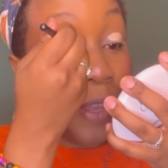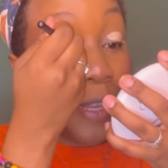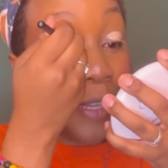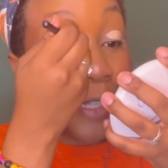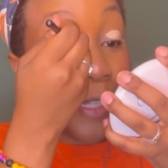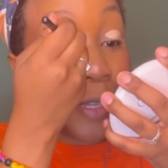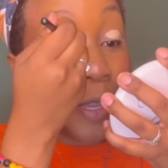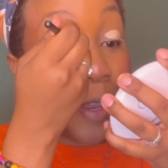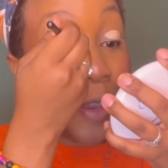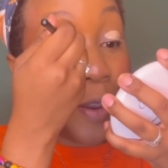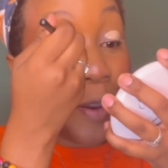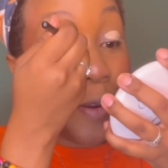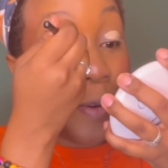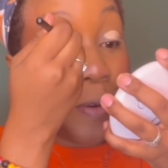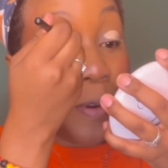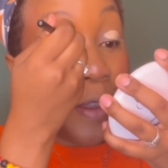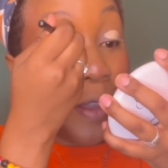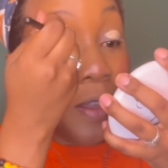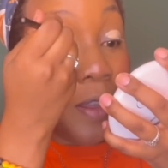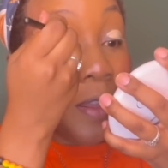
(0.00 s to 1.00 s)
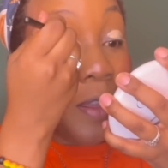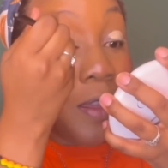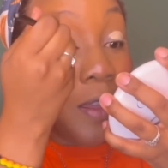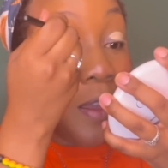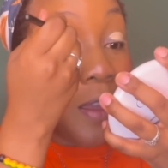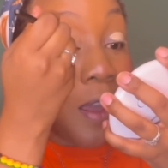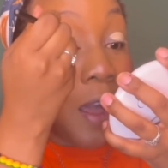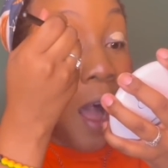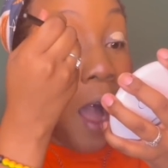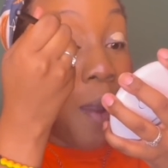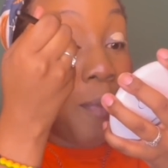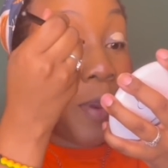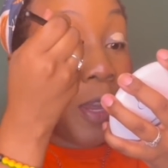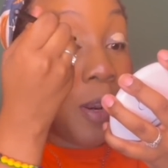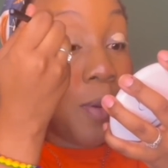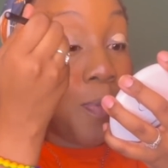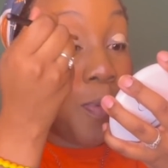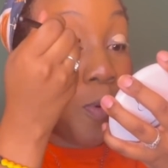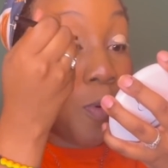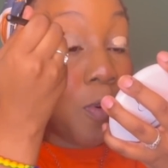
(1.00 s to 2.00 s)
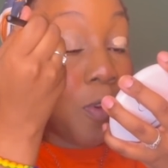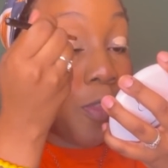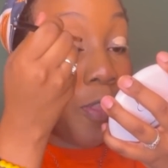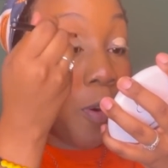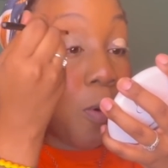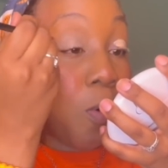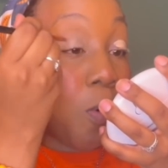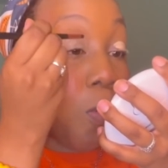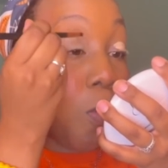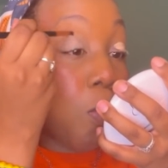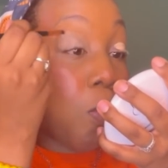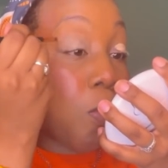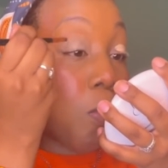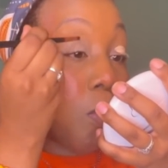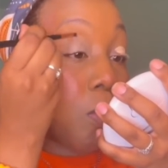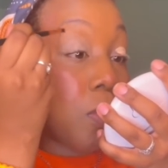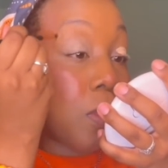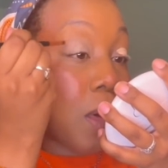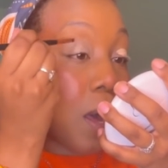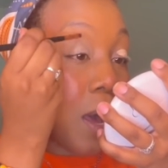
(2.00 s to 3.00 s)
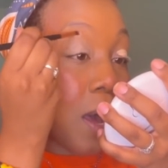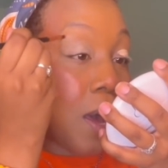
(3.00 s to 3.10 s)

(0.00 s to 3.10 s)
So I'm going to pull the whole